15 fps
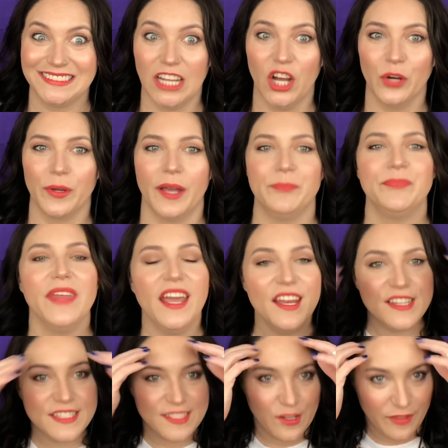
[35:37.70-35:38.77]
Okay,
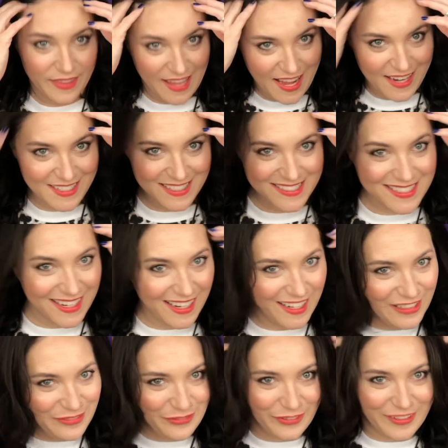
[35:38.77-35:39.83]
so that is
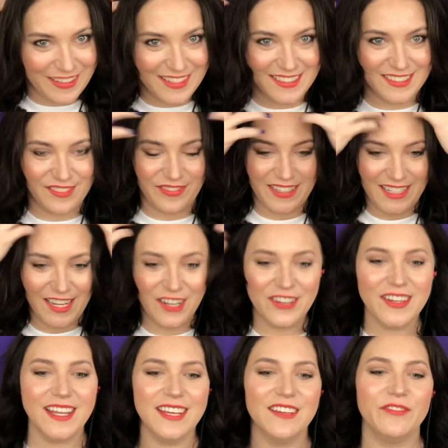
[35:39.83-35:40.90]
it for this video.
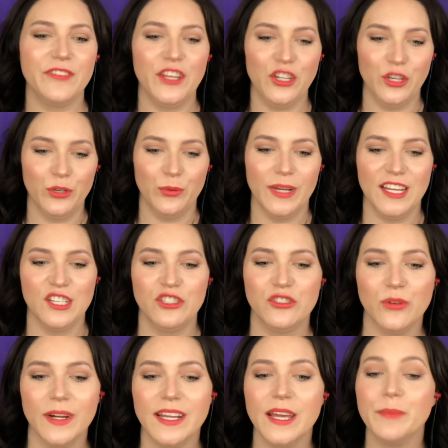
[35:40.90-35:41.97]
If you
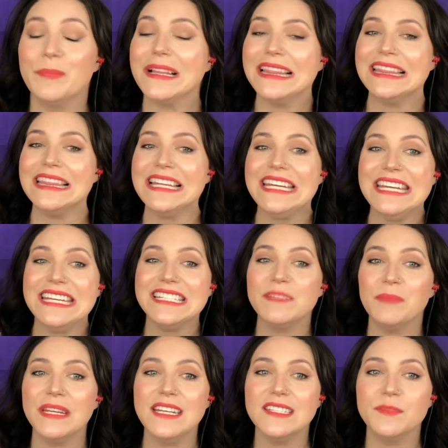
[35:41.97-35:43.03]
enjoyed it, please,
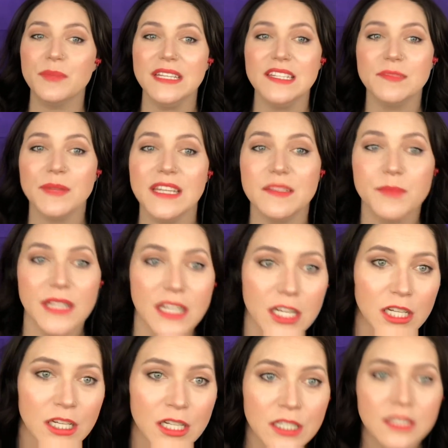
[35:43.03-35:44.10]
please, please, please,
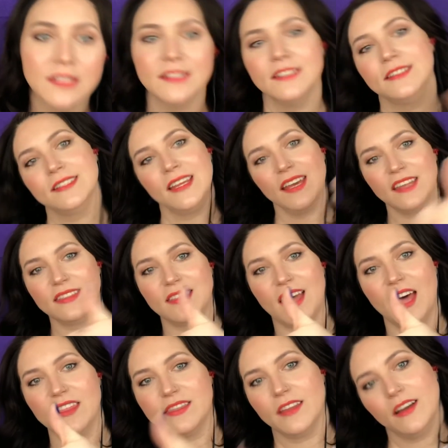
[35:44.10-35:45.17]
please hit
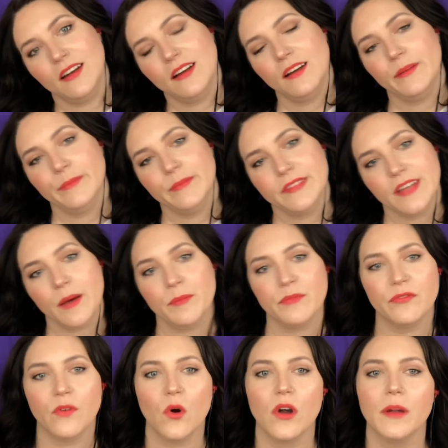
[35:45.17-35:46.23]
that thumbs up
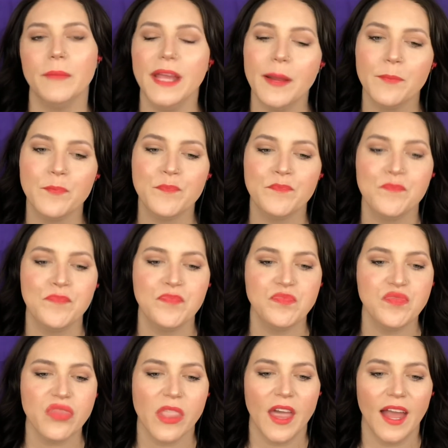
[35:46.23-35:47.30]
for me.
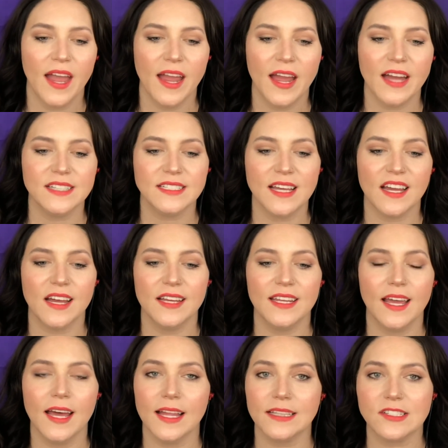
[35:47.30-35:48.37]
And
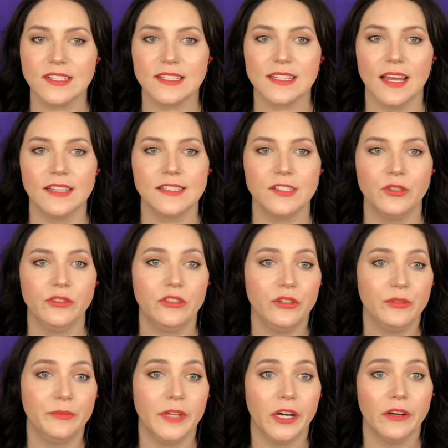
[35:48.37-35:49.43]
yeah, it just lets
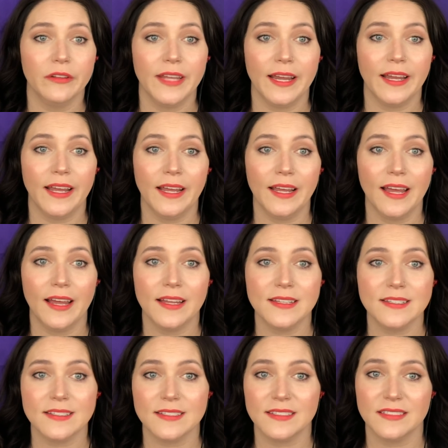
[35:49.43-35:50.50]
YouTube know that, hey
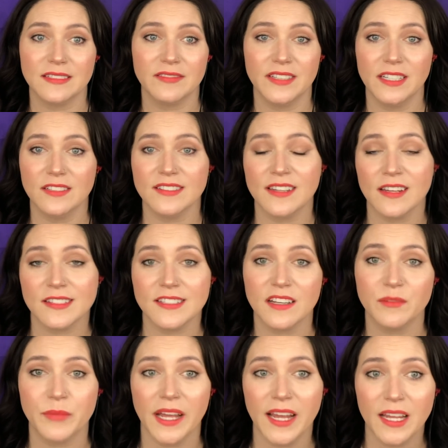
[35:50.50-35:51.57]
guys, this video's not so
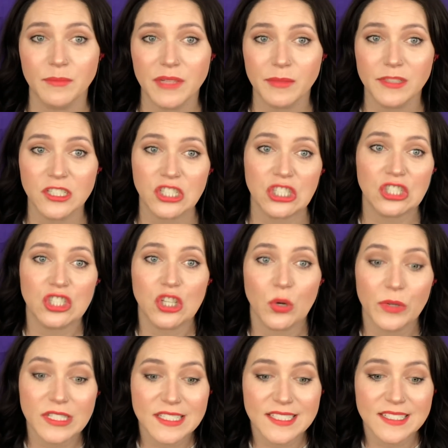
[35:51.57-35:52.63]
bad. Maybe you show
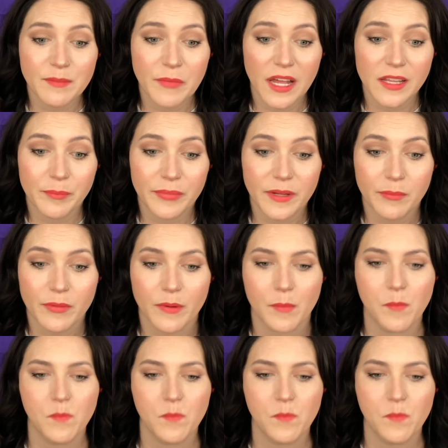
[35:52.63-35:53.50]
it to some other people.